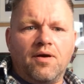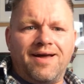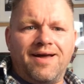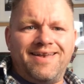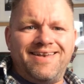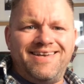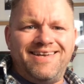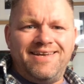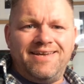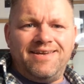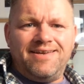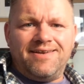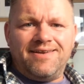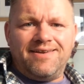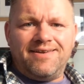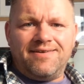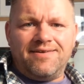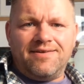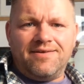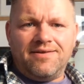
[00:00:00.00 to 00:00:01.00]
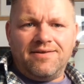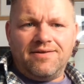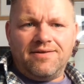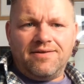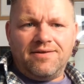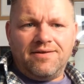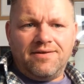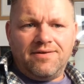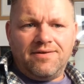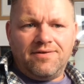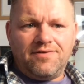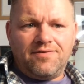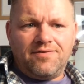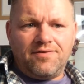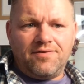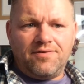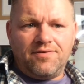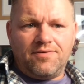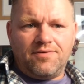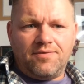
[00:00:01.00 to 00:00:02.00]
needed
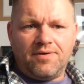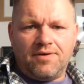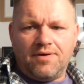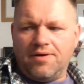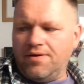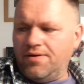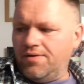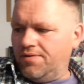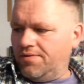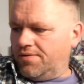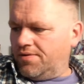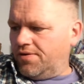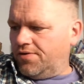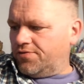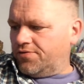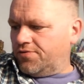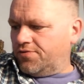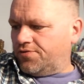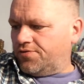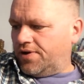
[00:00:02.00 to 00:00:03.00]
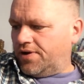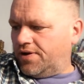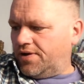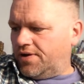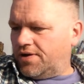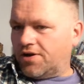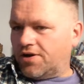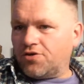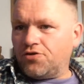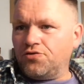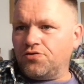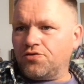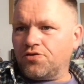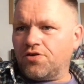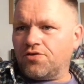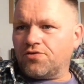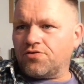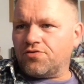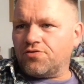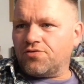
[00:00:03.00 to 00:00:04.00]
to concentrate, and I couldn't
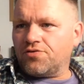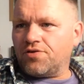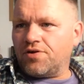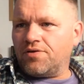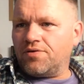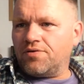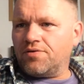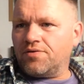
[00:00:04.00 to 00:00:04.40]
concentrate.